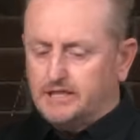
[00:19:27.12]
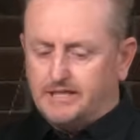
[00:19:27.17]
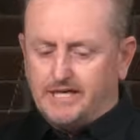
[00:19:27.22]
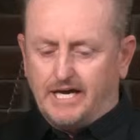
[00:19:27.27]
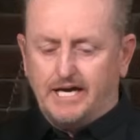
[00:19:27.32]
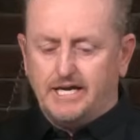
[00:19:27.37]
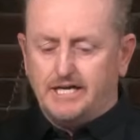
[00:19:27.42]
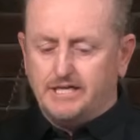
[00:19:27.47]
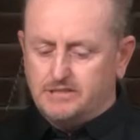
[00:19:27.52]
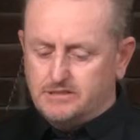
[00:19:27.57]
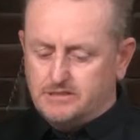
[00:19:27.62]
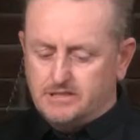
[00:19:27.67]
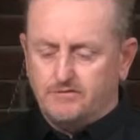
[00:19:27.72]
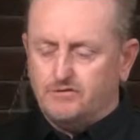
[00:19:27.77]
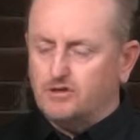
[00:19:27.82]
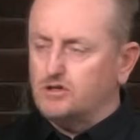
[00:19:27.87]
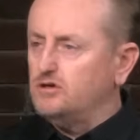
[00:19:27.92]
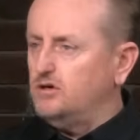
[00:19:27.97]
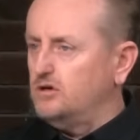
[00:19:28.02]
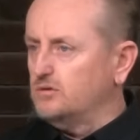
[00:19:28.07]
Kane,
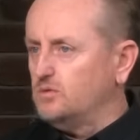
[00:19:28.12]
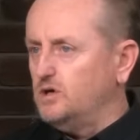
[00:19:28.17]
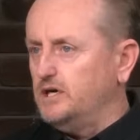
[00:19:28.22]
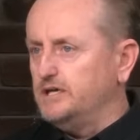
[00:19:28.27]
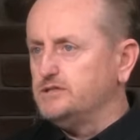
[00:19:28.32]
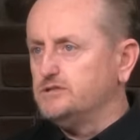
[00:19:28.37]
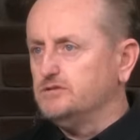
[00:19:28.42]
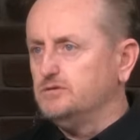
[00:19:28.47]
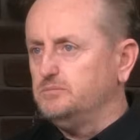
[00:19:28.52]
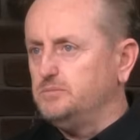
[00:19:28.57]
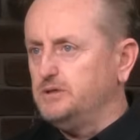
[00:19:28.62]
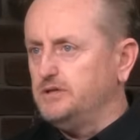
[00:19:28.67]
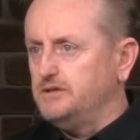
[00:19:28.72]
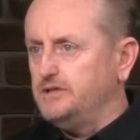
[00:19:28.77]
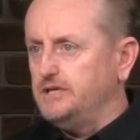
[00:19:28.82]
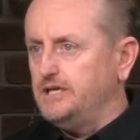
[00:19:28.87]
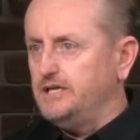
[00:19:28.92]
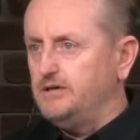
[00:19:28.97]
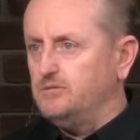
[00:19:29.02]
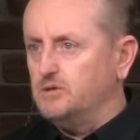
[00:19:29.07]
Devon Conway do it better
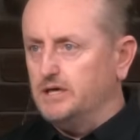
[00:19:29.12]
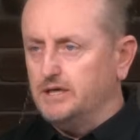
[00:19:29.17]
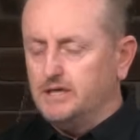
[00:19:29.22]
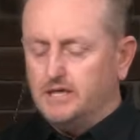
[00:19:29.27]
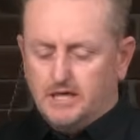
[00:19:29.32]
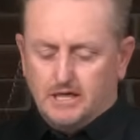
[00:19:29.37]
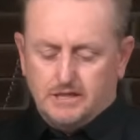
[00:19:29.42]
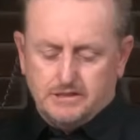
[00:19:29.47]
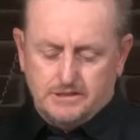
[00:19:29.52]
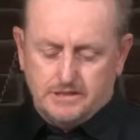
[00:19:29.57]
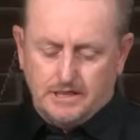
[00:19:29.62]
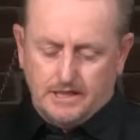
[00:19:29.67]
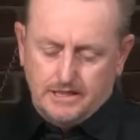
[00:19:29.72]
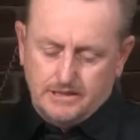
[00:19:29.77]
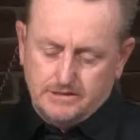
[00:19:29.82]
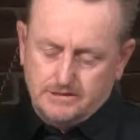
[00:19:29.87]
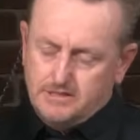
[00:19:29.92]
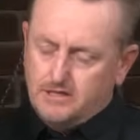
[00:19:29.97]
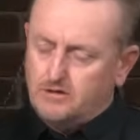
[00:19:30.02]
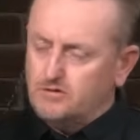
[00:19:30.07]
than anyone.
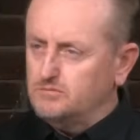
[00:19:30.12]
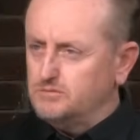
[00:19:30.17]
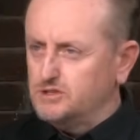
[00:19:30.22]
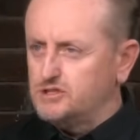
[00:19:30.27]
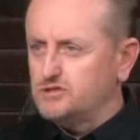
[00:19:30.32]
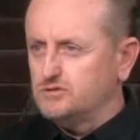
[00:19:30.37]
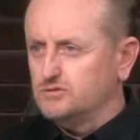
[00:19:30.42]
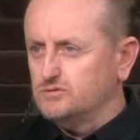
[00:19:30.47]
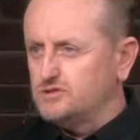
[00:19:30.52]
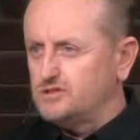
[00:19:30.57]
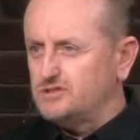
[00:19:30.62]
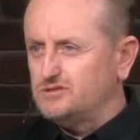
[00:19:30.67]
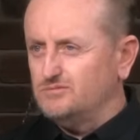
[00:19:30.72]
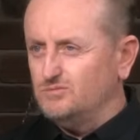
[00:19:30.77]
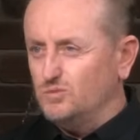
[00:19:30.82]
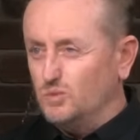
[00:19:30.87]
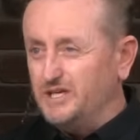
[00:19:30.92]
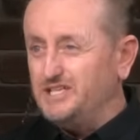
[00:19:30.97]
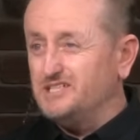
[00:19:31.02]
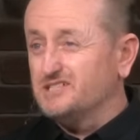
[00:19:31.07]
Daryl Mitchell's
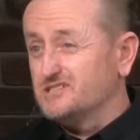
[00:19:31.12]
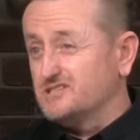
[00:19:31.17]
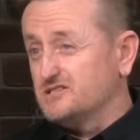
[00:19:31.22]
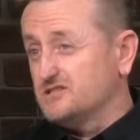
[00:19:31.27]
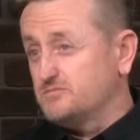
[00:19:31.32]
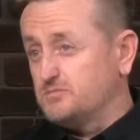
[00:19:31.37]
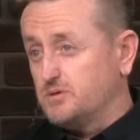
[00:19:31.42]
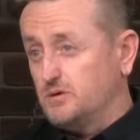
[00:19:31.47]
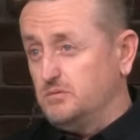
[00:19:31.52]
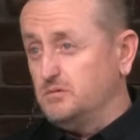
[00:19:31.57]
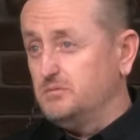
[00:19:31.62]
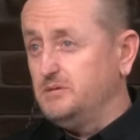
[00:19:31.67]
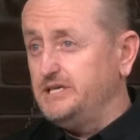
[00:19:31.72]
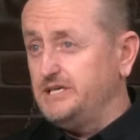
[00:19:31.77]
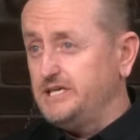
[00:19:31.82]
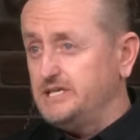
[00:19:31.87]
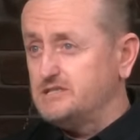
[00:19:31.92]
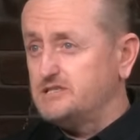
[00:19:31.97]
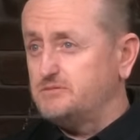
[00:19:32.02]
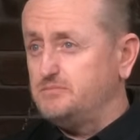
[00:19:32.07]
weakness is probably
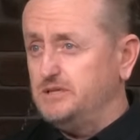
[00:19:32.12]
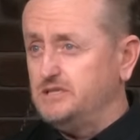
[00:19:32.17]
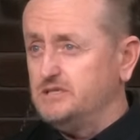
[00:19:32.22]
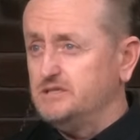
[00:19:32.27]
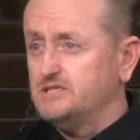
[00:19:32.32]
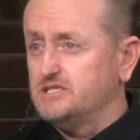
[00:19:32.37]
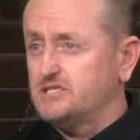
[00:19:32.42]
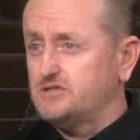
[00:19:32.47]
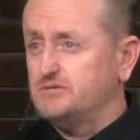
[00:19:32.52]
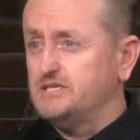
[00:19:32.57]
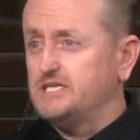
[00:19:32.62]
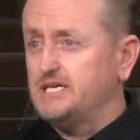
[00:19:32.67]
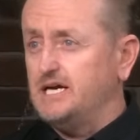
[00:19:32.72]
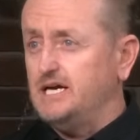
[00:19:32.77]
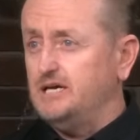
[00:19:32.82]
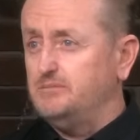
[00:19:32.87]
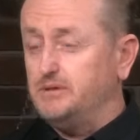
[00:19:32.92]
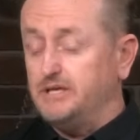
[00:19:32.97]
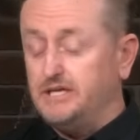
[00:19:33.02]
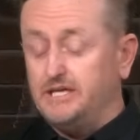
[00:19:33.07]
against spin in this
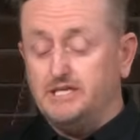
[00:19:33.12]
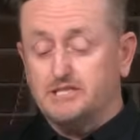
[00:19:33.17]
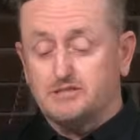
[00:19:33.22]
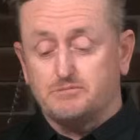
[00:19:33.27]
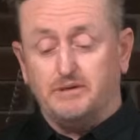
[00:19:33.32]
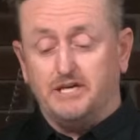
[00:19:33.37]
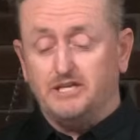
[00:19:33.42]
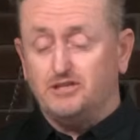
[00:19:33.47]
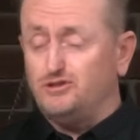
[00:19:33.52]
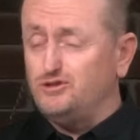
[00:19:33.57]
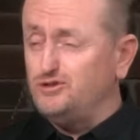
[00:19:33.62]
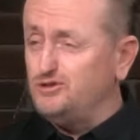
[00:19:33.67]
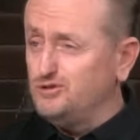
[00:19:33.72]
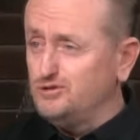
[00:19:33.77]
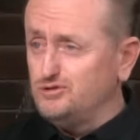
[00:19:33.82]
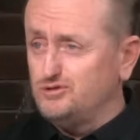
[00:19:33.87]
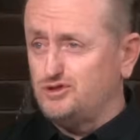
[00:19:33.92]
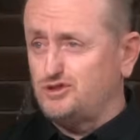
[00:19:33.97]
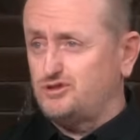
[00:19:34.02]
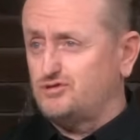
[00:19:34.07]
regard, but he has made
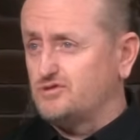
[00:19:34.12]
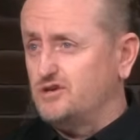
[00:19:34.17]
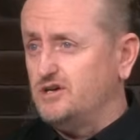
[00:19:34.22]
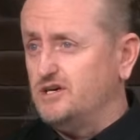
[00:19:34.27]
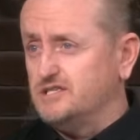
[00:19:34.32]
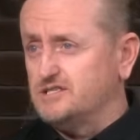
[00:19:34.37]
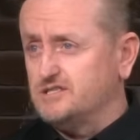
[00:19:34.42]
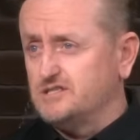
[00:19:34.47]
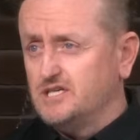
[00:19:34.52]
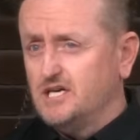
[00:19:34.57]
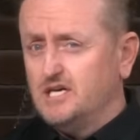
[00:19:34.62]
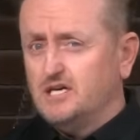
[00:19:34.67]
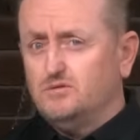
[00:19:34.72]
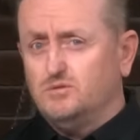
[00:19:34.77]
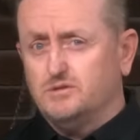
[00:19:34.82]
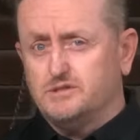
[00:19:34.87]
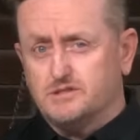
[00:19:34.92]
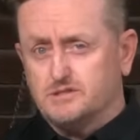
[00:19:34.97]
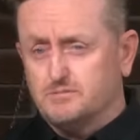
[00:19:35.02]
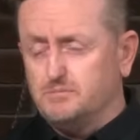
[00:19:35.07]
huge strides
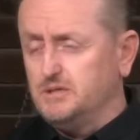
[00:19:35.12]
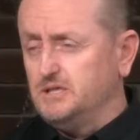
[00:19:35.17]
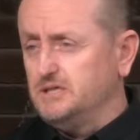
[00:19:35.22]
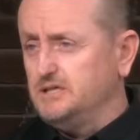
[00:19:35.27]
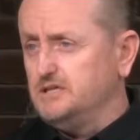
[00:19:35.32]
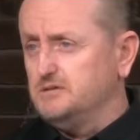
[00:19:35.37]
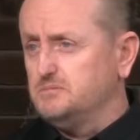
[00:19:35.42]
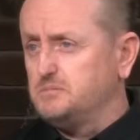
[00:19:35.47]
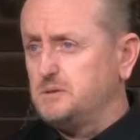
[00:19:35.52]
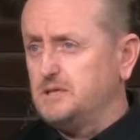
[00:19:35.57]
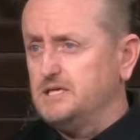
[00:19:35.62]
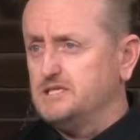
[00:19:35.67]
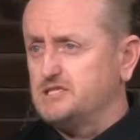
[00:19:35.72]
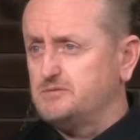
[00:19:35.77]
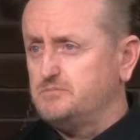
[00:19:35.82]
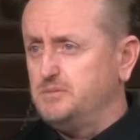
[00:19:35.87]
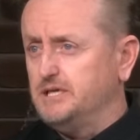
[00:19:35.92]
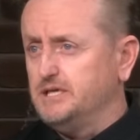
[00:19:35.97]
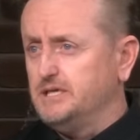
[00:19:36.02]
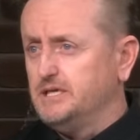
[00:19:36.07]
with his ability to play
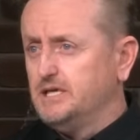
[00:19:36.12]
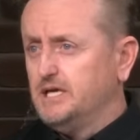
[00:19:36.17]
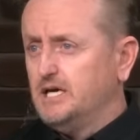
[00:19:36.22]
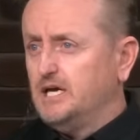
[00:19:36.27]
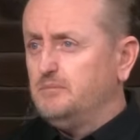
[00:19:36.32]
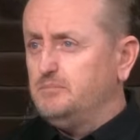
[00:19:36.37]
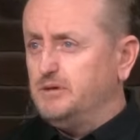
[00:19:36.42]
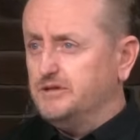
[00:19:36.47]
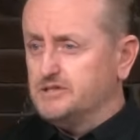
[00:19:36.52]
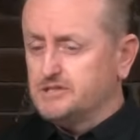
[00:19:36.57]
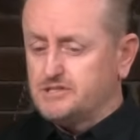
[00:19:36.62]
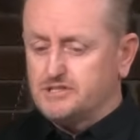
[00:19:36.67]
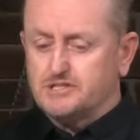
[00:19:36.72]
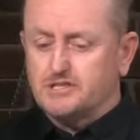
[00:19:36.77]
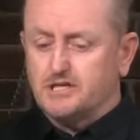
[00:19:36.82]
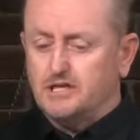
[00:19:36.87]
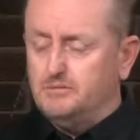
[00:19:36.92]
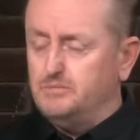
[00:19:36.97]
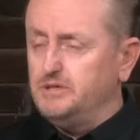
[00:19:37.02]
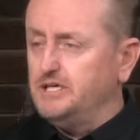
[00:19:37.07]
spin. But this is
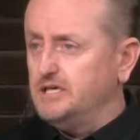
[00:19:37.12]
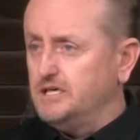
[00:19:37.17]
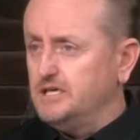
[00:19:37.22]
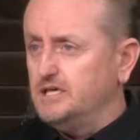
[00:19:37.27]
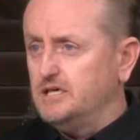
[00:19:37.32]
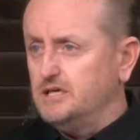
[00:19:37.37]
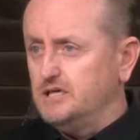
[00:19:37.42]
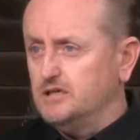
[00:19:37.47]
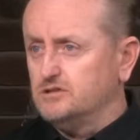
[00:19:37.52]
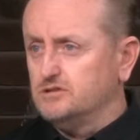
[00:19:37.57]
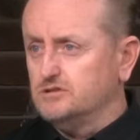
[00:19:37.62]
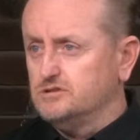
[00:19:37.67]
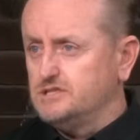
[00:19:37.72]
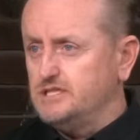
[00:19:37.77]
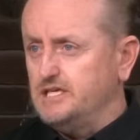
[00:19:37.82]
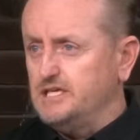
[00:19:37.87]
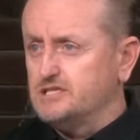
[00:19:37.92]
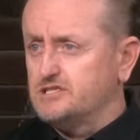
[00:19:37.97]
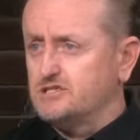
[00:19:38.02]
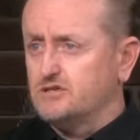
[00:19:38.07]
going to be a good
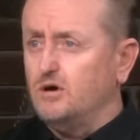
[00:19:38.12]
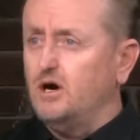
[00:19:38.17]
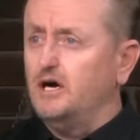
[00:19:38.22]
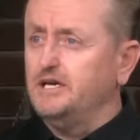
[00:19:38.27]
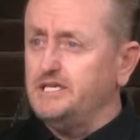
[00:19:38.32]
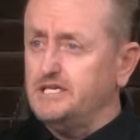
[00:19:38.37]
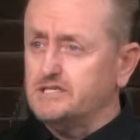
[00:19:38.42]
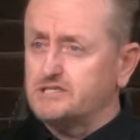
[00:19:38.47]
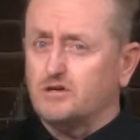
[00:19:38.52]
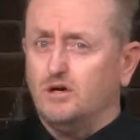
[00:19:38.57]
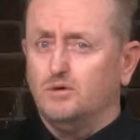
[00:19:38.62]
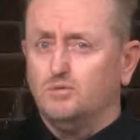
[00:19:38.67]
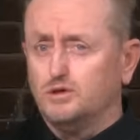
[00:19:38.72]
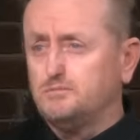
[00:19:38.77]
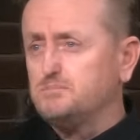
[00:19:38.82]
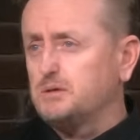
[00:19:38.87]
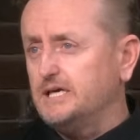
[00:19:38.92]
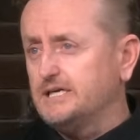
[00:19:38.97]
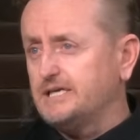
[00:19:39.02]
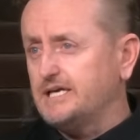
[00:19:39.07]
test. So yes, I
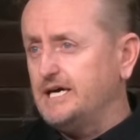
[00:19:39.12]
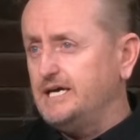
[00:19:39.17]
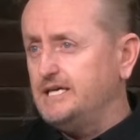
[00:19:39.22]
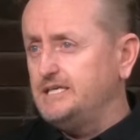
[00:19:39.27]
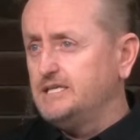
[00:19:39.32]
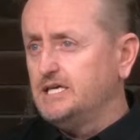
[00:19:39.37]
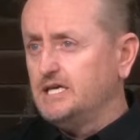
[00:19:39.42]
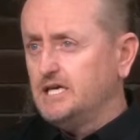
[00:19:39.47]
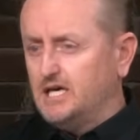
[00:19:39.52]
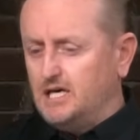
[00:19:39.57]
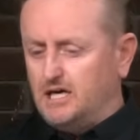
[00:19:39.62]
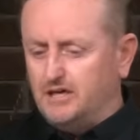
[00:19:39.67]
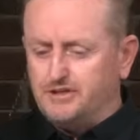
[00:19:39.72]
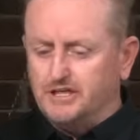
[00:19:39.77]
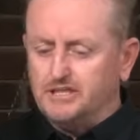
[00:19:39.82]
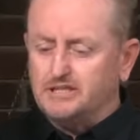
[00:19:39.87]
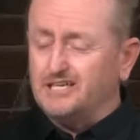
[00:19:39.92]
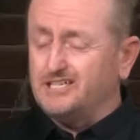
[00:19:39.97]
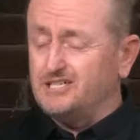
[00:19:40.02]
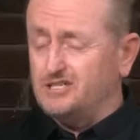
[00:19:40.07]
would play Kane. I
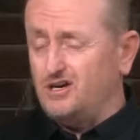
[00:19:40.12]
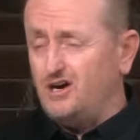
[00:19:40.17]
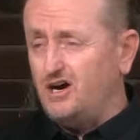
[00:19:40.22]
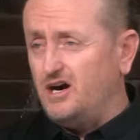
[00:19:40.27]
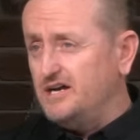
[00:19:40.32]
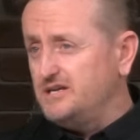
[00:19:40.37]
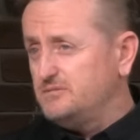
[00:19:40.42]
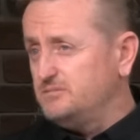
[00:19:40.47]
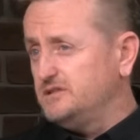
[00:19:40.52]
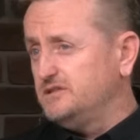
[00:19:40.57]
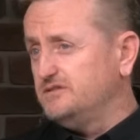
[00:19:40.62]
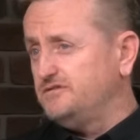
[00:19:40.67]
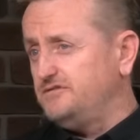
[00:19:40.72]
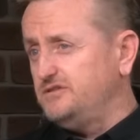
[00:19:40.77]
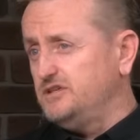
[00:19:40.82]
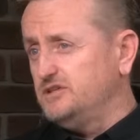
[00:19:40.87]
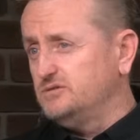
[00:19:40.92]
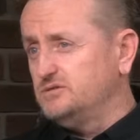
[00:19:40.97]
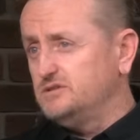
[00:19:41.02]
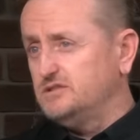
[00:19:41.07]
think they can hide him in the
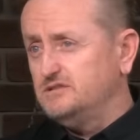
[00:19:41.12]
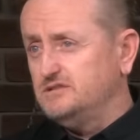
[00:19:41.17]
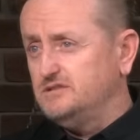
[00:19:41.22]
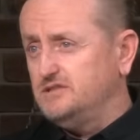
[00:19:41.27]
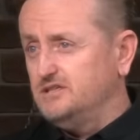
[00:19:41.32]
field.